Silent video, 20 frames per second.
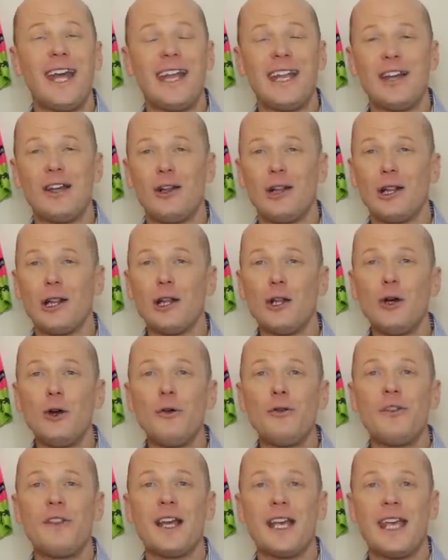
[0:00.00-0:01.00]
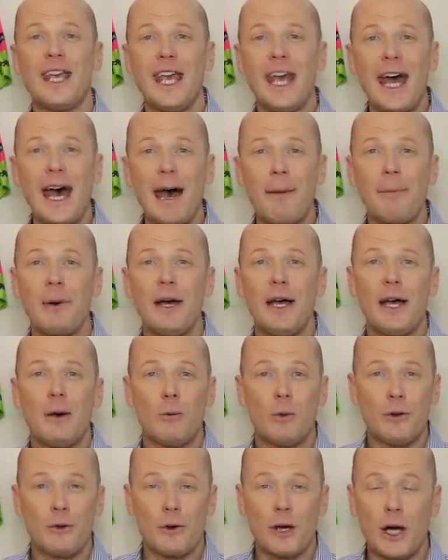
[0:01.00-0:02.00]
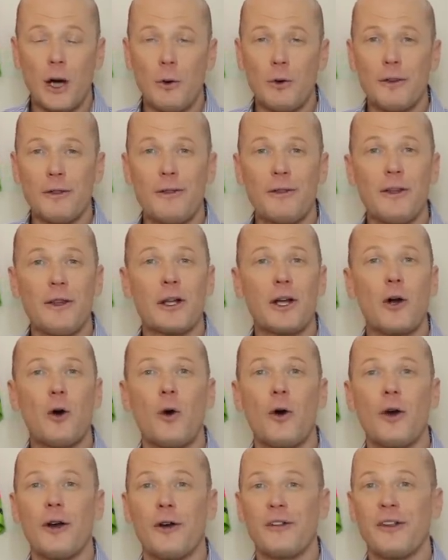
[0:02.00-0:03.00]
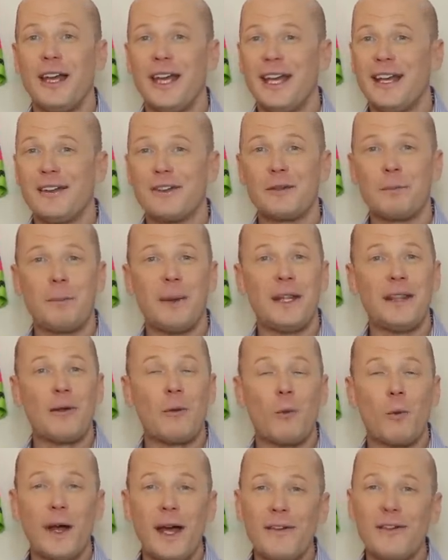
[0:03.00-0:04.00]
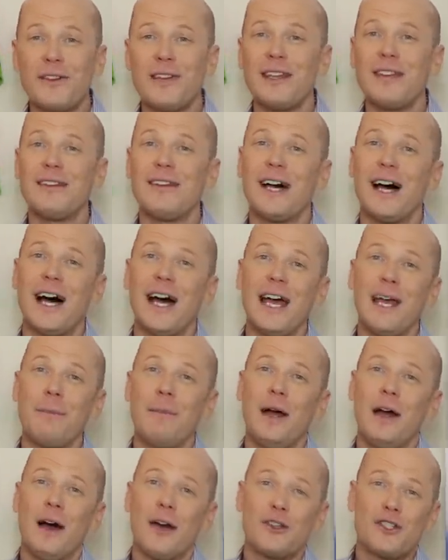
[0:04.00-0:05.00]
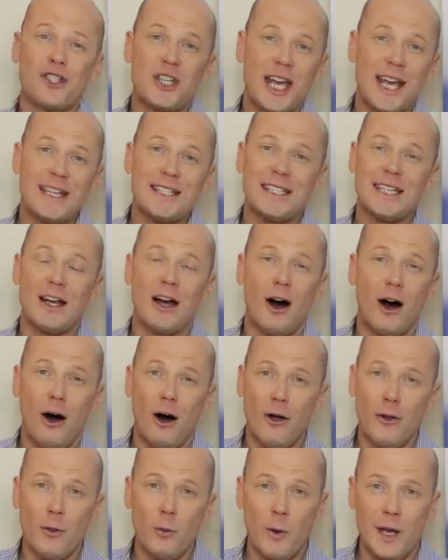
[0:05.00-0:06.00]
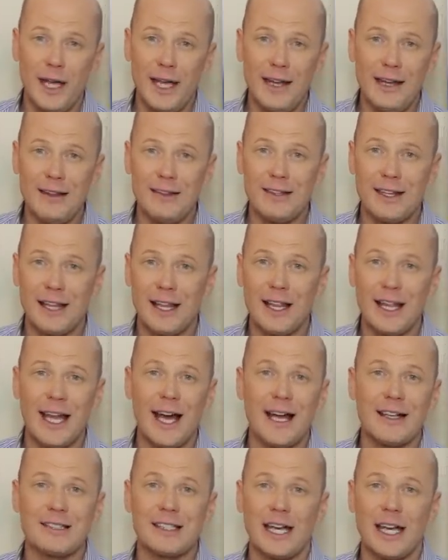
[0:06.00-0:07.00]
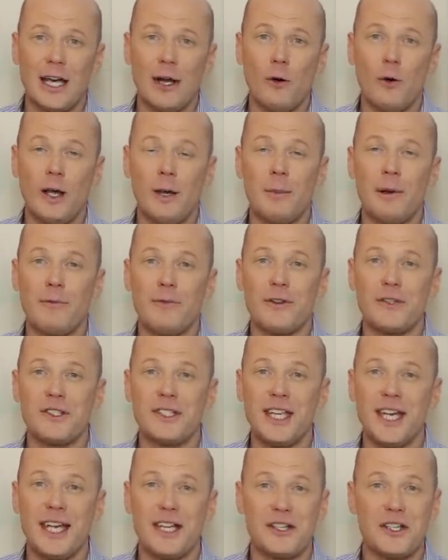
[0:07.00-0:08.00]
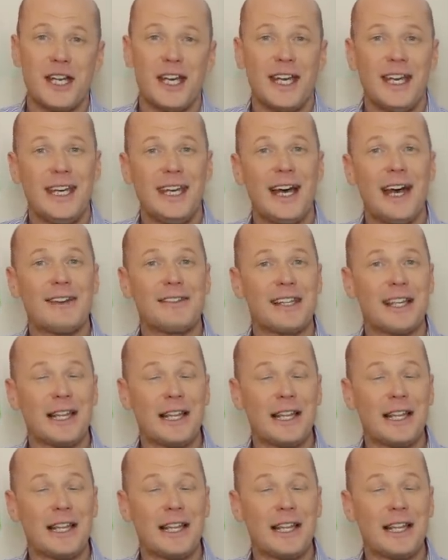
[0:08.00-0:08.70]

and he'll lose the gap when they're going through the corners. He'll spend the rest of the time chasing all the way into the last KOM of the stage. He has a